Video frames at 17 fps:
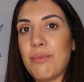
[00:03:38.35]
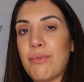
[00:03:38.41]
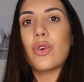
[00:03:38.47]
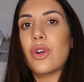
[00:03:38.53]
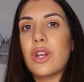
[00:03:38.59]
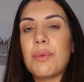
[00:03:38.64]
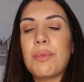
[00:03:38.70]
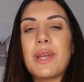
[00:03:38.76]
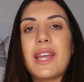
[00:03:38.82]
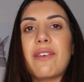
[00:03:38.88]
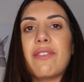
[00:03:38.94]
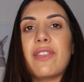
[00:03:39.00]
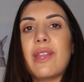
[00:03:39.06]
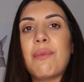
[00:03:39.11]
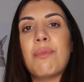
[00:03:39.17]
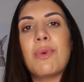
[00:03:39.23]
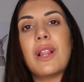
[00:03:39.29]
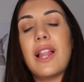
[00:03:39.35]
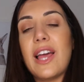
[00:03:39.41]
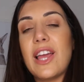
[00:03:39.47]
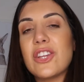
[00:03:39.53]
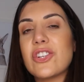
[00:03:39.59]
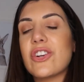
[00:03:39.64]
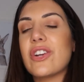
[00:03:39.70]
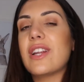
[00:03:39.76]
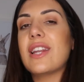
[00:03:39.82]
You're going to be giving them
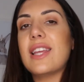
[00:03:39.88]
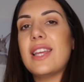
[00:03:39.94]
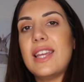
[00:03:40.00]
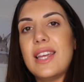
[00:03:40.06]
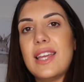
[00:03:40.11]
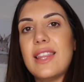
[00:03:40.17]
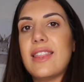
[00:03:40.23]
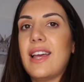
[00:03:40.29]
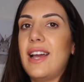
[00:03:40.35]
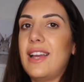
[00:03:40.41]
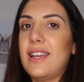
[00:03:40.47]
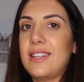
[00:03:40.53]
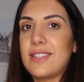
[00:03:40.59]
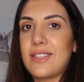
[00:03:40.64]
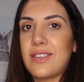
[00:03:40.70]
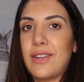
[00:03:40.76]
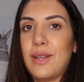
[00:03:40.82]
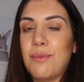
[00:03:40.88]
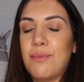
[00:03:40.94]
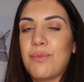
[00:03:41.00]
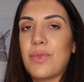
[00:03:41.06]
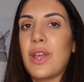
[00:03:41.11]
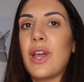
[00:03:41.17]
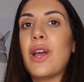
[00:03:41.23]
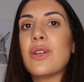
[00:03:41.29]
pleasure in eating that ice cream.